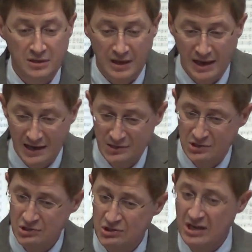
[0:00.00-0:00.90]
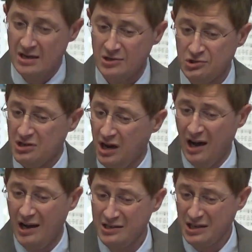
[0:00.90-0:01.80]
As it says,
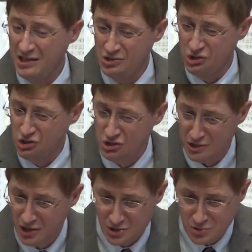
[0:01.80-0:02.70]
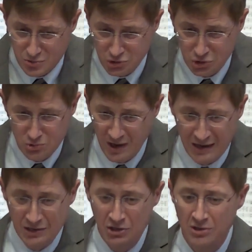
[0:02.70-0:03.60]
God is slow to
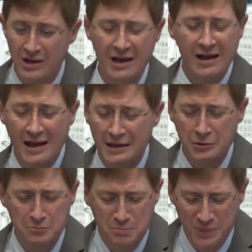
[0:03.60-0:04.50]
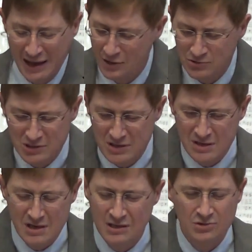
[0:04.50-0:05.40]
anger and abounding
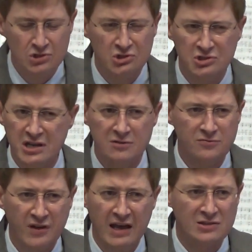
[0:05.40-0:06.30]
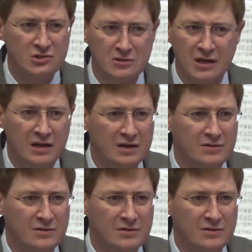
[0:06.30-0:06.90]
in steadfast love.